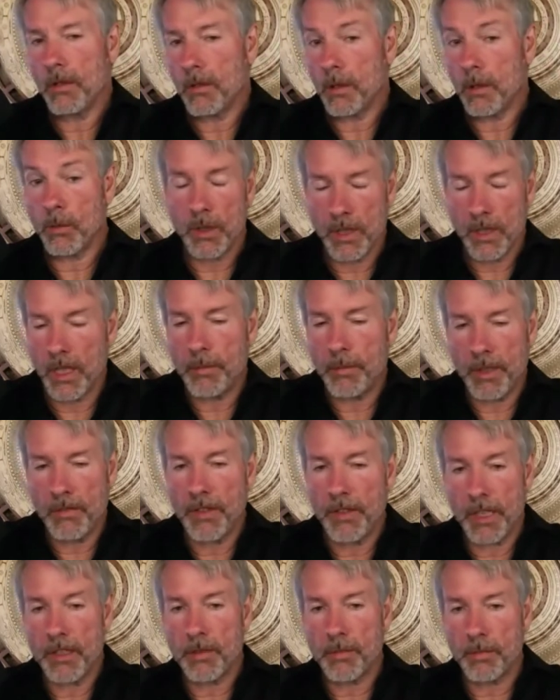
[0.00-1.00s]
or will that be
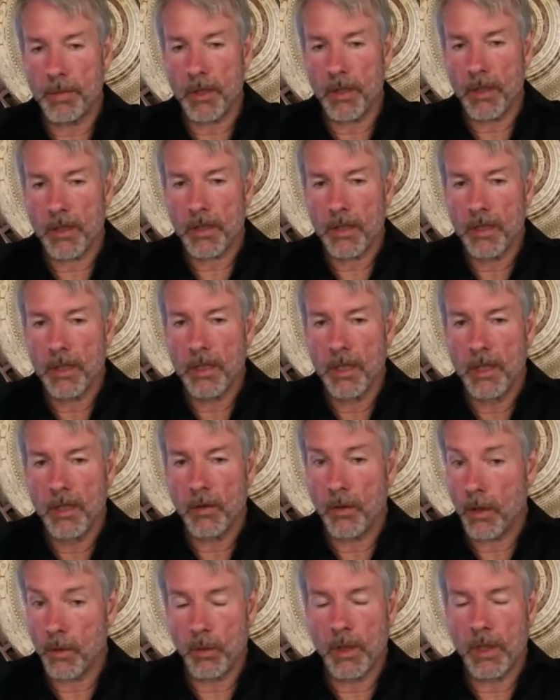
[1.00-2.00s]
Facebook,
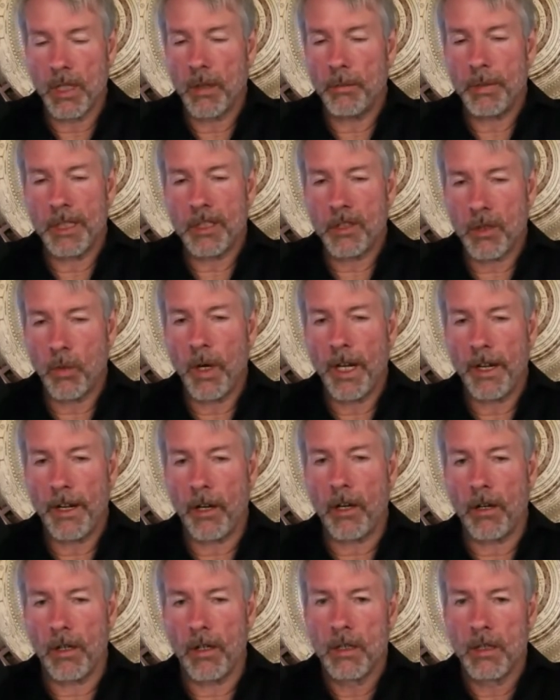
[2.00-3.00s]
or will that be
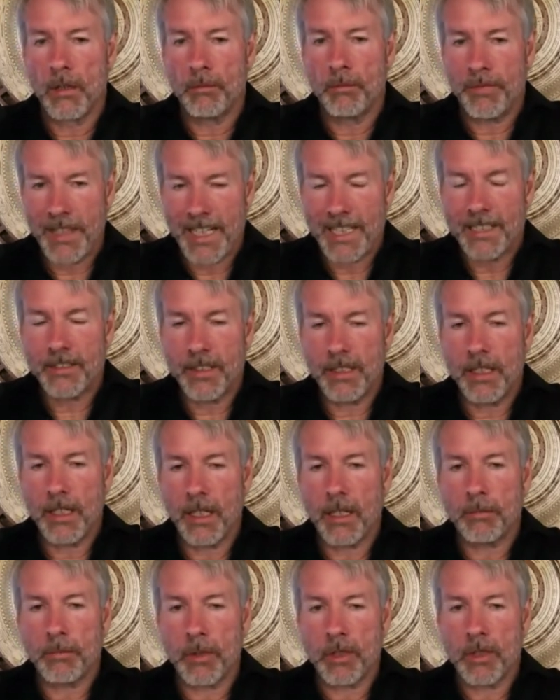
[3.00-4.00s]
Square? That's the
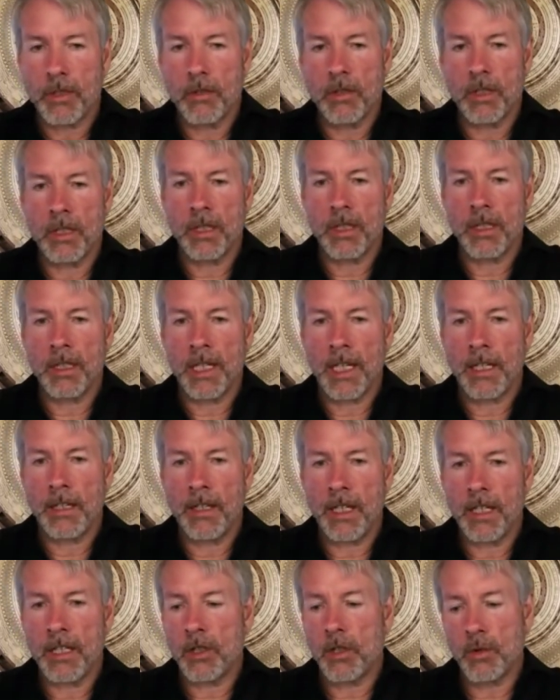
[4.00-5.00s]
opportunity, and
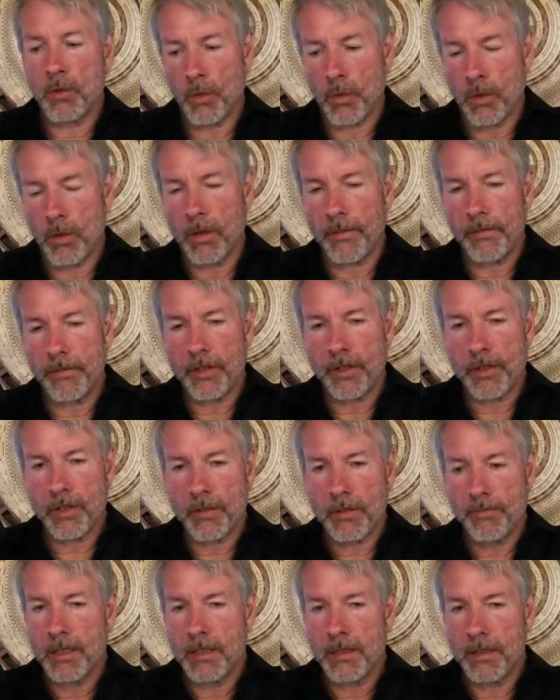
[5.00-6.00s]
that
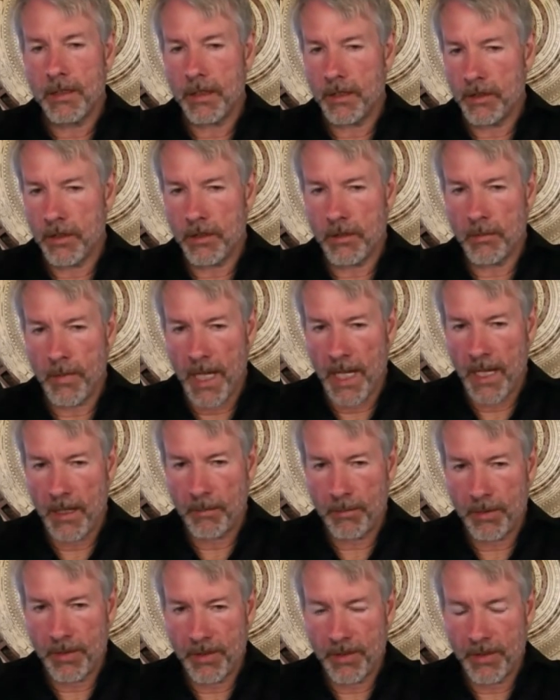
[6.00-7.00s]
dwarfs digital
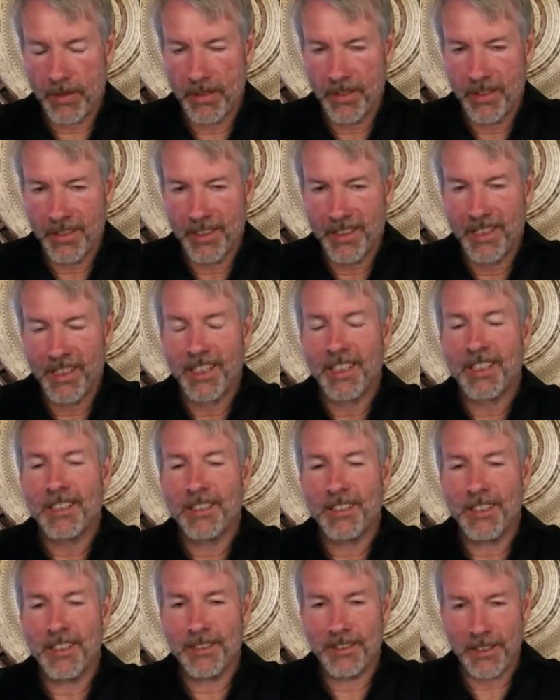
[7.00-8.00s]
maps
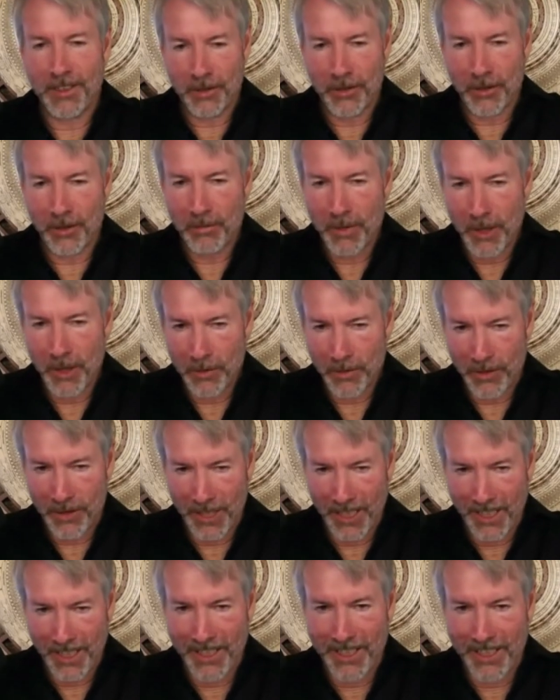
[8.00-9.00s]
and digital
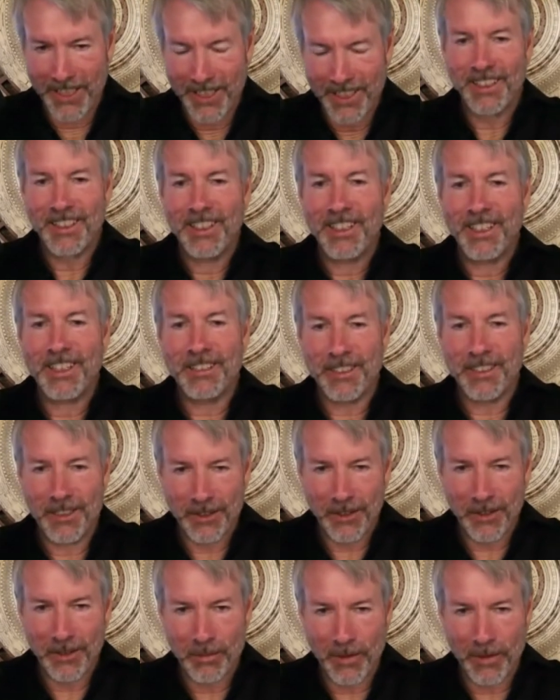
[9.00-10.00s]
music and
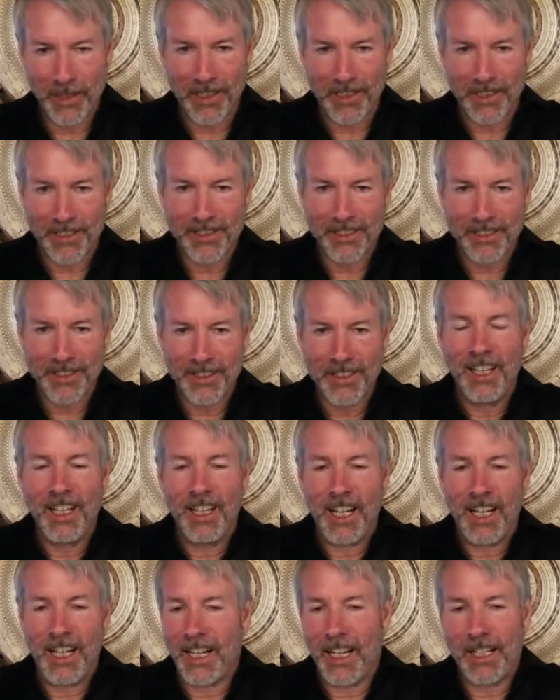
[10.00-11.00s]
digital books.
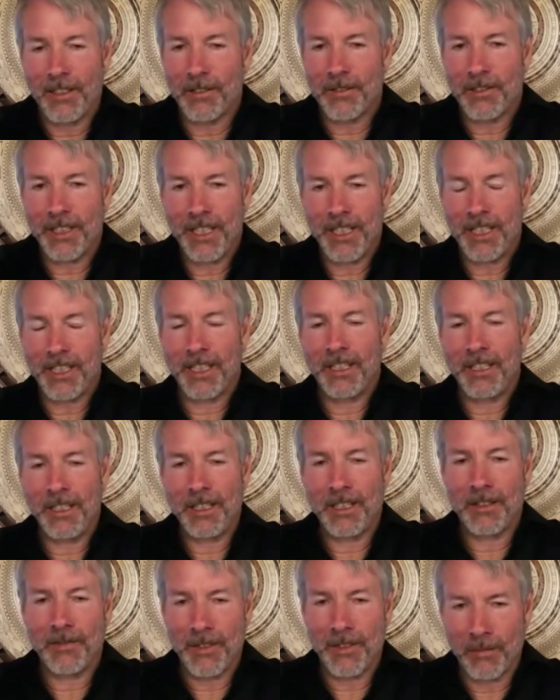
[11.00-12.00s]
And I don't think any
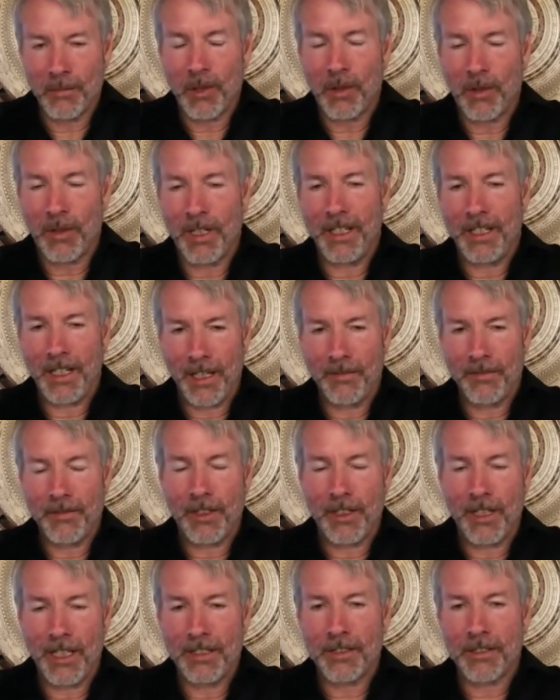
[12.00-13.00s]
of them quite have
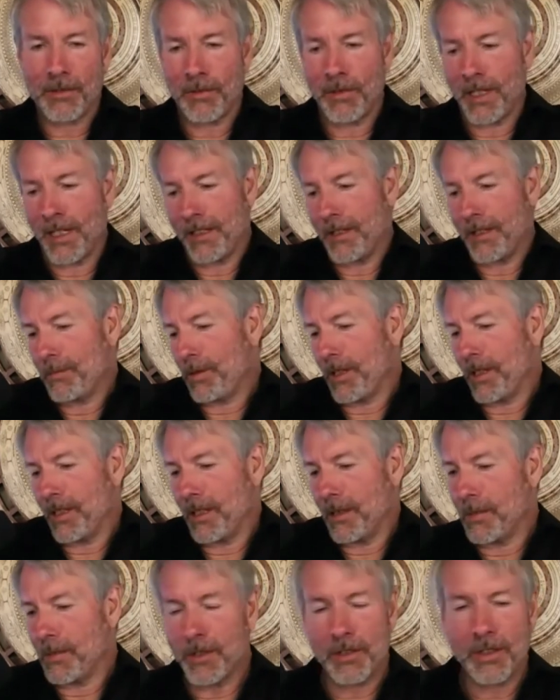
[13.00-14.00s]
their heads around it. Probably
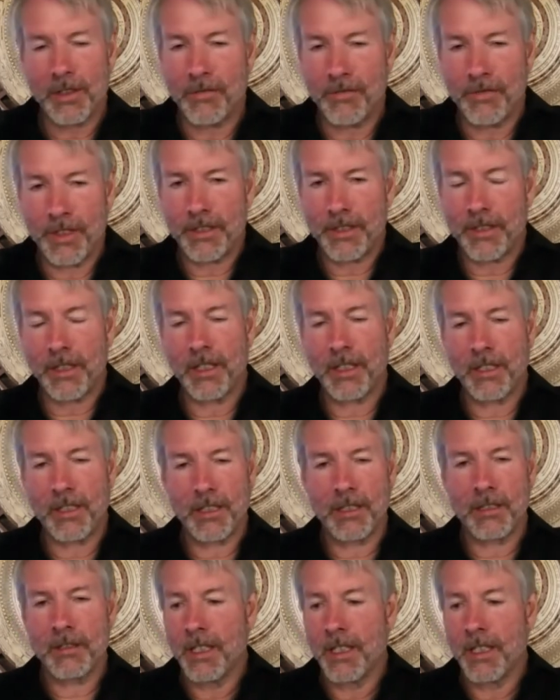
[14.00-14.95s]
the most sophisticated